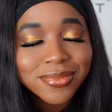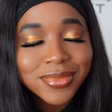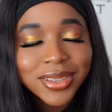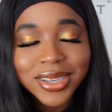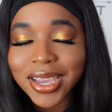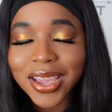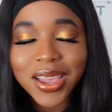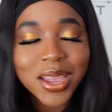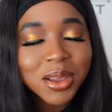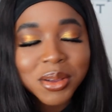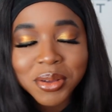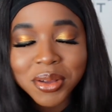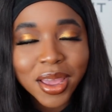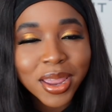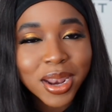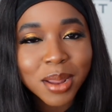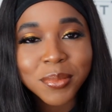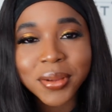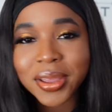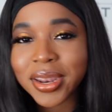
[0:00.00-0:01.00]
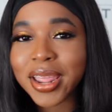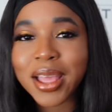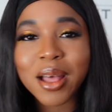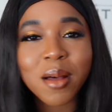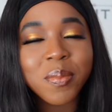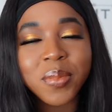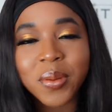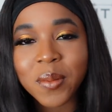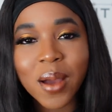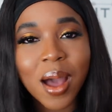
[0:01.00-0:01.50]
okay and i'm gonna
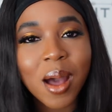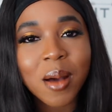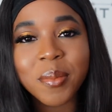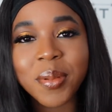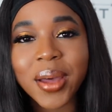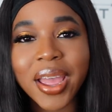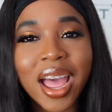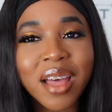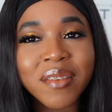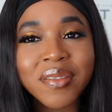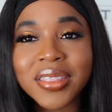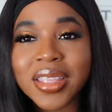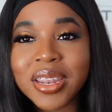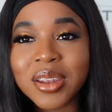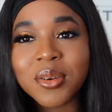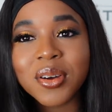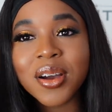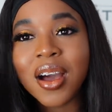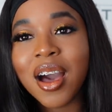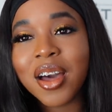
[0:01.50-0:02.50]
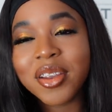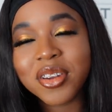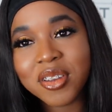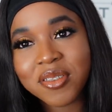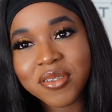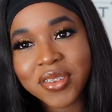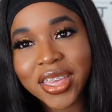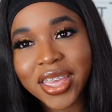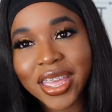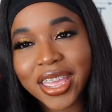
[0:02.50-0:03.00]
help you out by having the little card
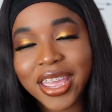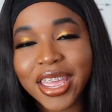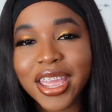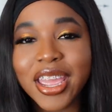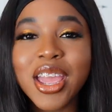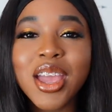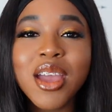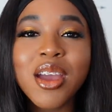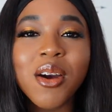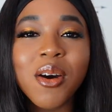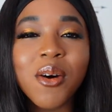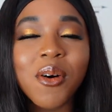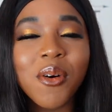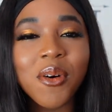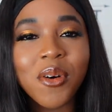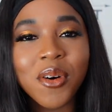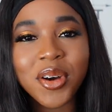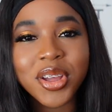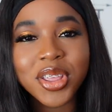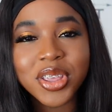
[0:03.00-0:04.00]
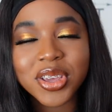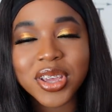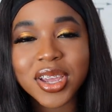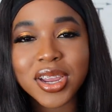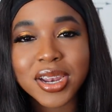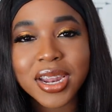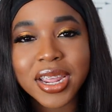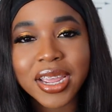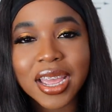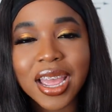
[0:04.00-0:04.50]
over here or you can
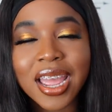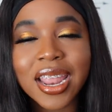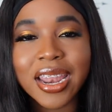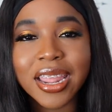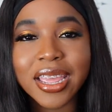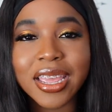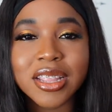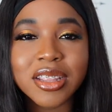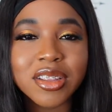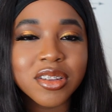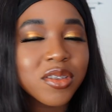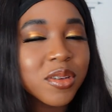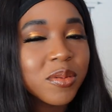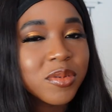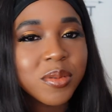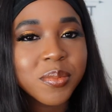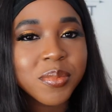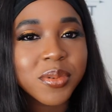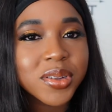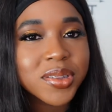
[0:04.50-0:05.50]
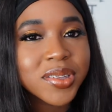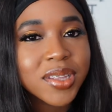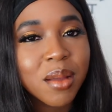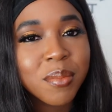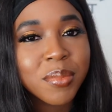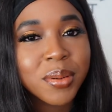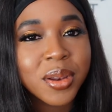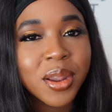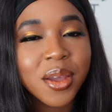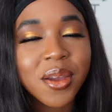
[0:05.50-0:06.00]
click a link in the description box down
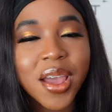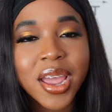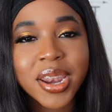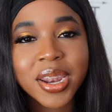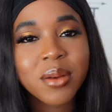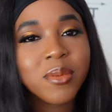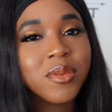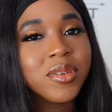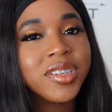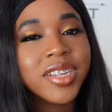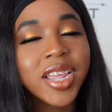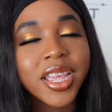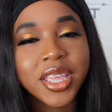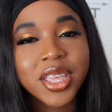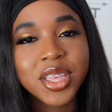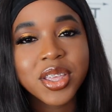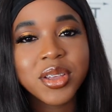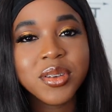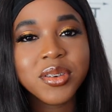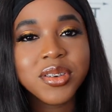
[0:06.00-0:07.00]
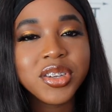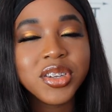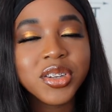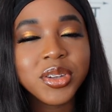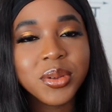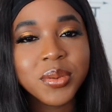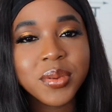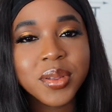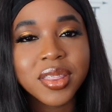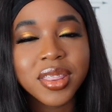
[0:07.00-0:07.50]
below and it will take you
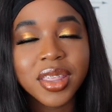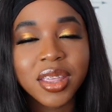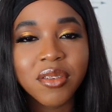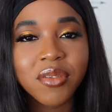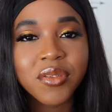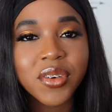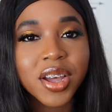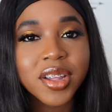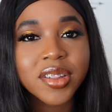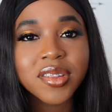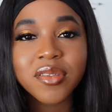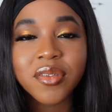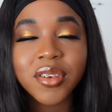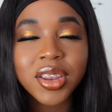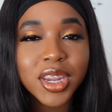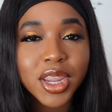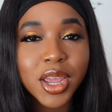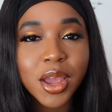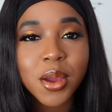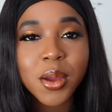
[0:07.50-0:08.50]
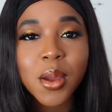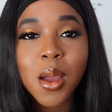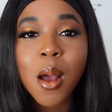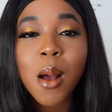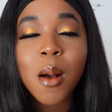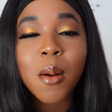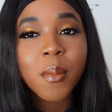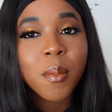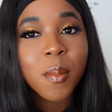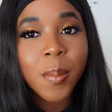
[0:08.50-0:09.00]
to the first video
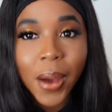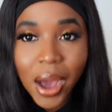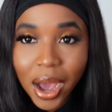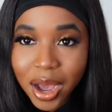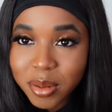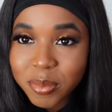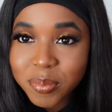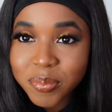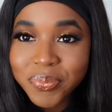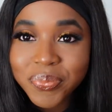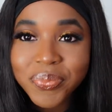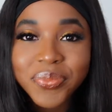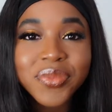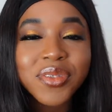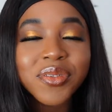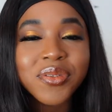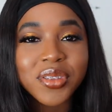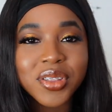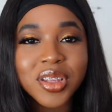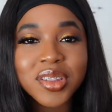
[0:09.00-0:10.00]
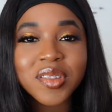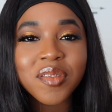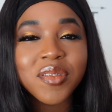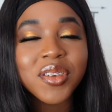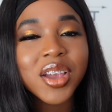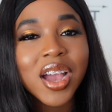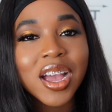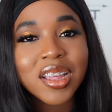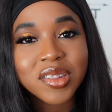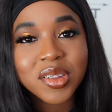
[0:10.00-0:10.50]
but for those of you
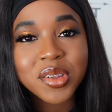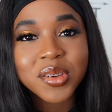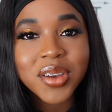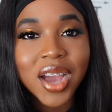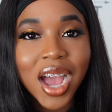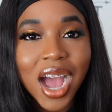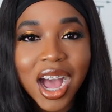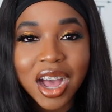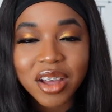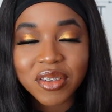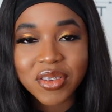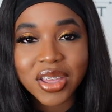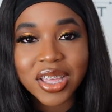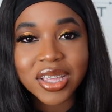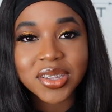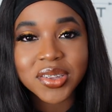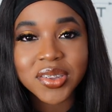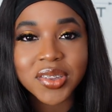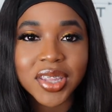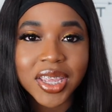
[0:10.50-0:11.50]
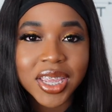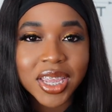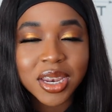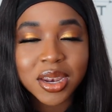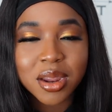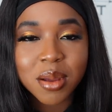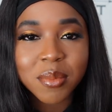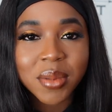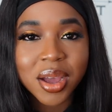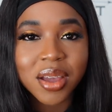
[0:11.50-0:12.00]
guys who have
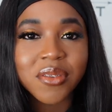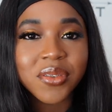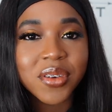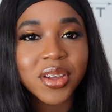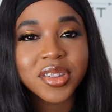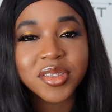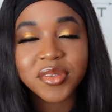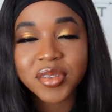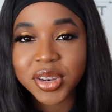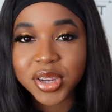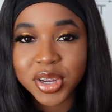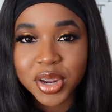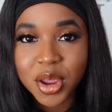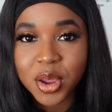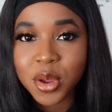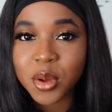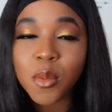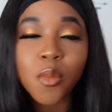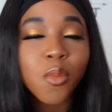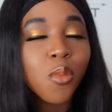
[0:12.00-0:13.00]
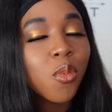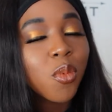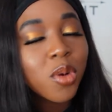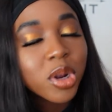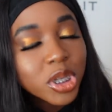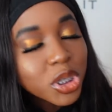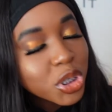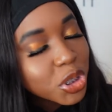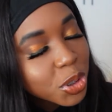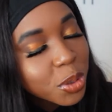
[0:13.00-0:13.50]
seen my first video
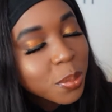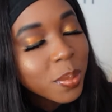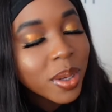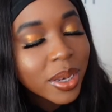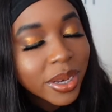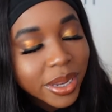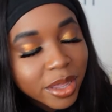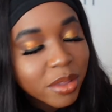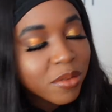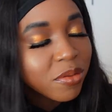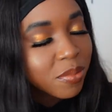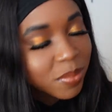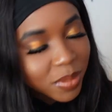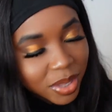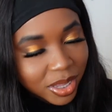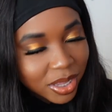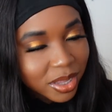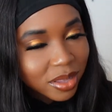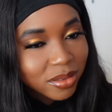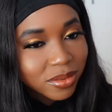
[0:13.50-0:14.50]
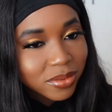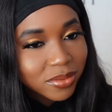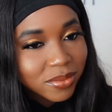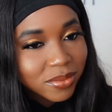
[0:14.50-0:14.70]
would you believe me